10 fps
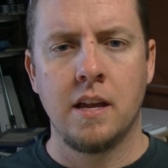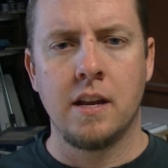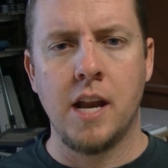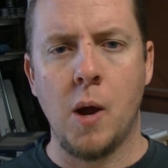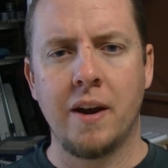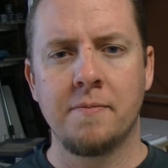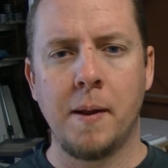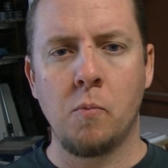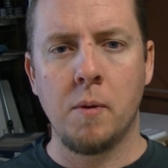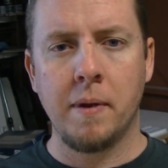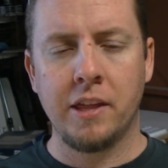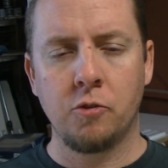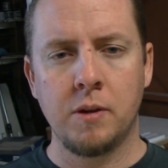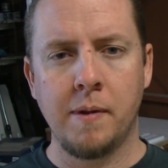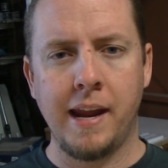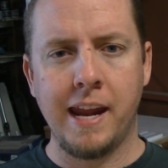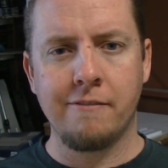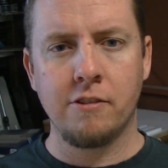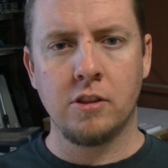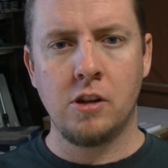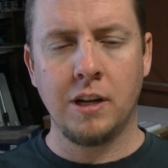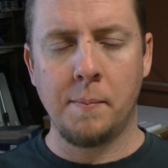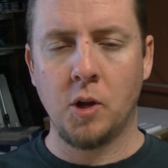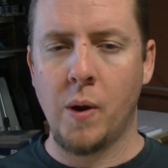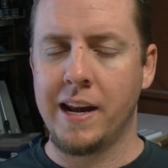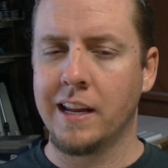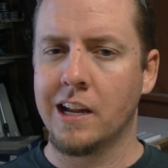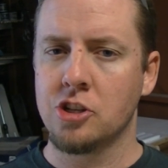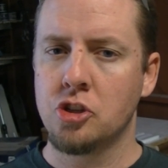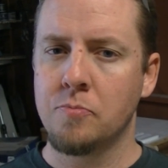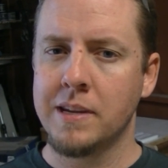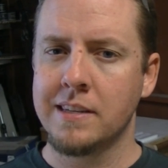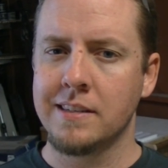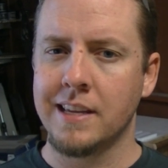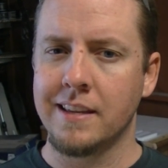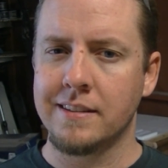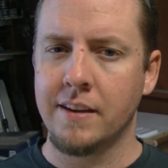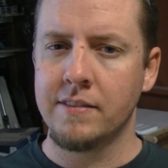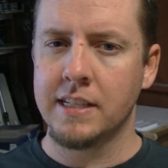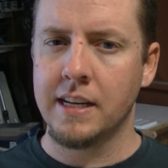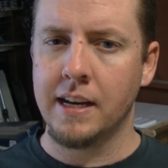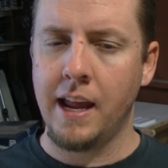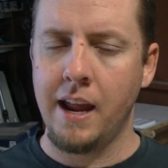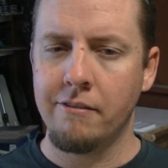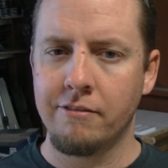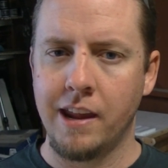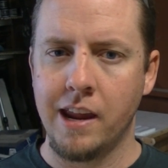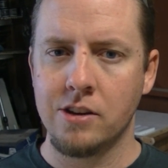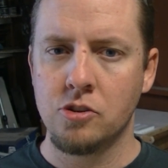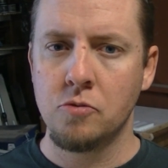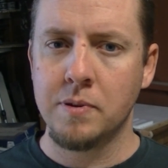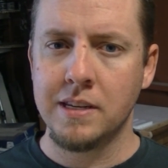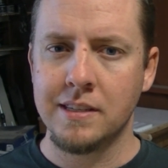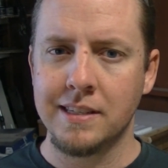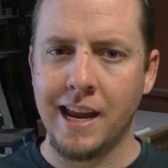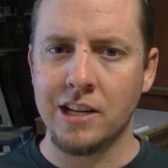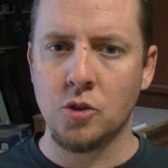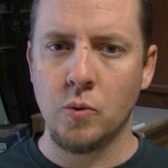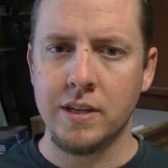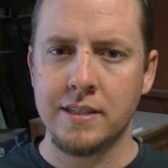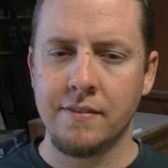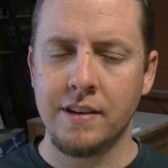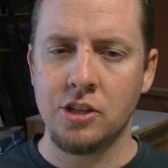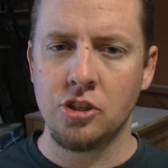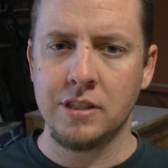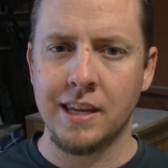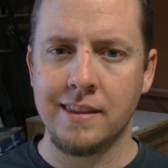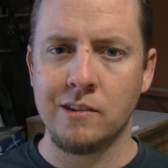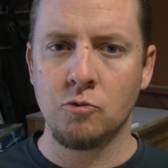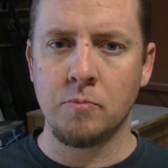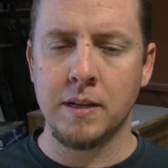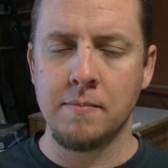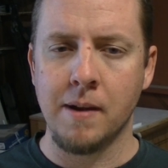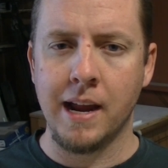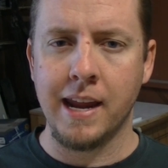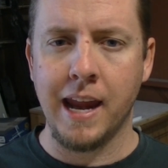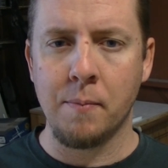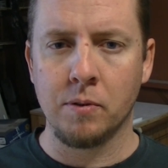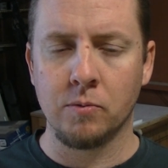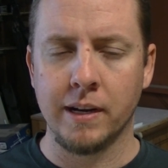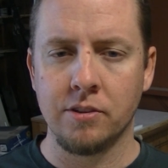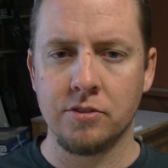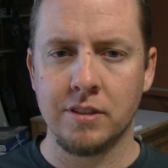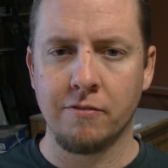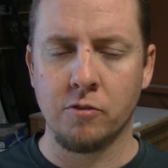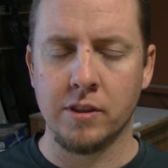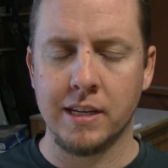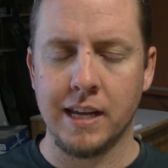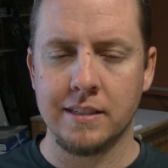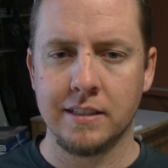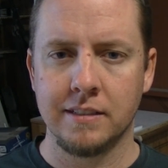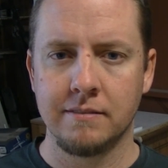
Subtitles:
Now out of my 1x3 by 8 foot long, I'm going to go ahead and cut 2 pieces at 17.5 and 2 pieces at 27 inches, and these will be my apron rails for the desk.